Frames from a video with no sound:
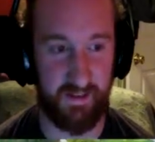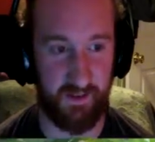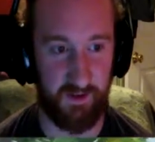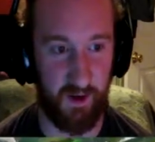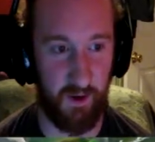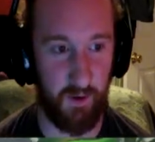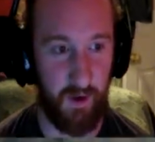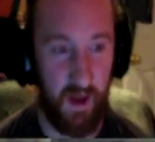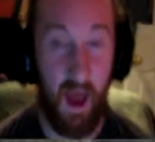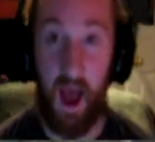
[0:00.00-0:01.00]
So,
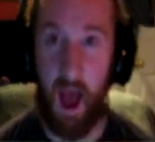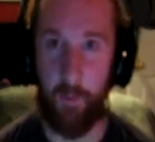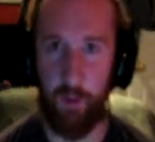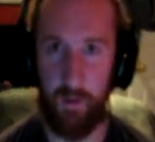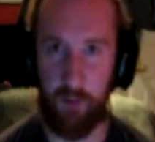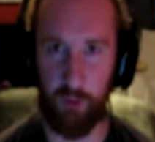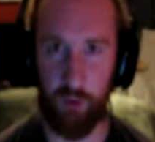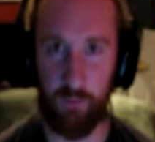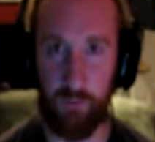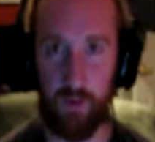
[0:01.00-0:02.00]
I moved my
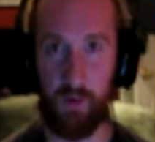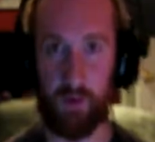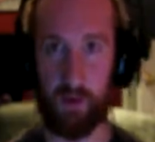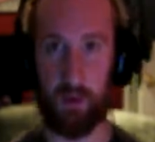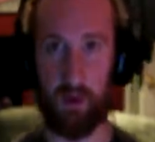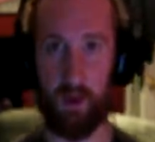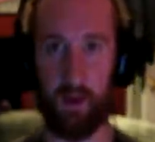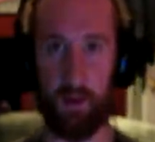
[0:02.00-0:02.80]
room. Okay.